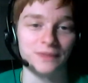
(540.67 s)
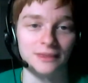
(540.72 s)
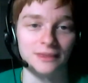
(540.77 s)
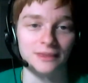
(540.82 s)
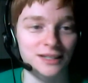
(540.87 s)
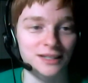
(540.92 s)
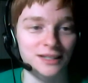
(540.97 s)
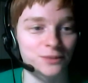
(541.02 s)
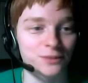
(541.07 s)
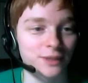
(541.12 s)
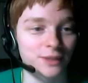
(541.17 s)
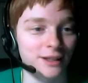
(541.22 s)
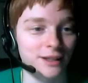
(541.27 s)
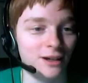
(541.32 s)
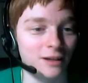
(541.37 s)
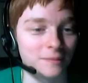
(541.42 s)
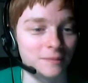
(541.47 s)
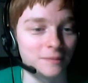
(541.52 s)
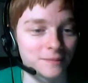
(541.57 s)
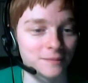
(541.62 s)
that's really
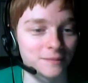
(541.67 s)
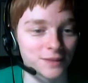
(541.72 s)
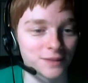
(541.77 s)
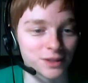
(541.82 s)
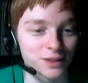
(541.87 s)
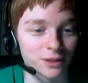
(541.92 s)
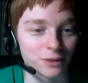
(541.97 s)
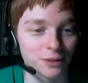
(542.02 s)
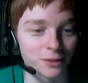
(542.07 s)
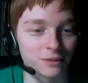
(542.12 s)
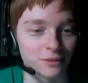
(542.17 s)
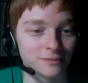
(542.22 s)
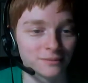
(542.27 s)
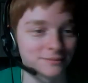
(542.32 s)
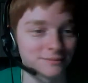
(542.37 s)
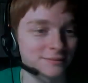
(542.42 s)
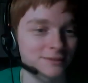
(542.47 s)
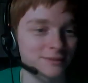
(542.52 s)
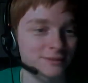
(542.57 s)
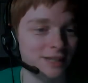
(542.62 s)
all. So
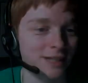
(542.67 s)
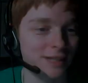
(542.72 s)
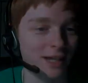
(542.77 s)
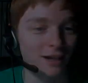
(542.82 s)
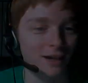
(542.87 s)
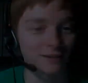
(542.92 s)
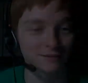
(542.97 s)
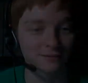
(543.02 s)
take care.